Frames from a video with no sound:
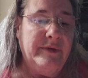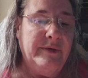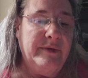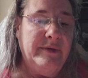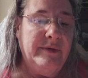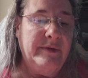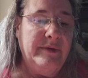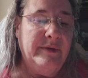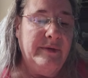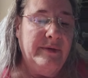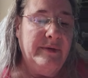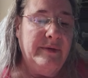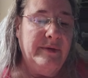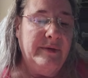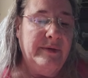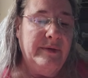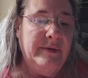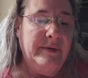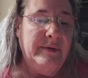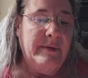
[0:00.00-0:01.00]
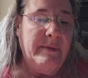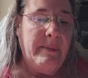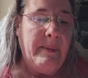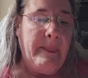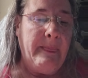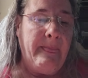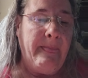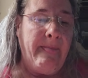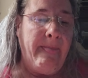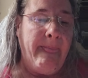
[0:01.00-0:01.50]

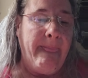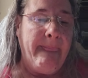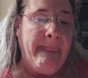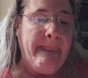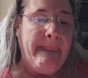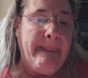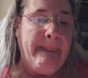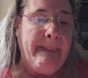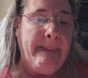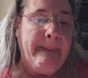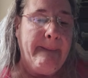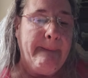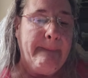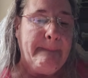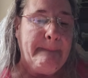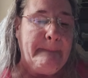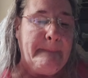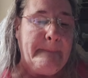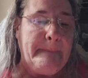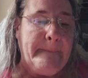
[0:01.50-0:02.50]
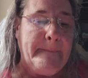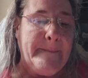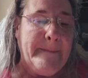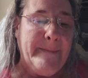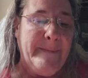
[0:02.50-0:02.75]
(silence)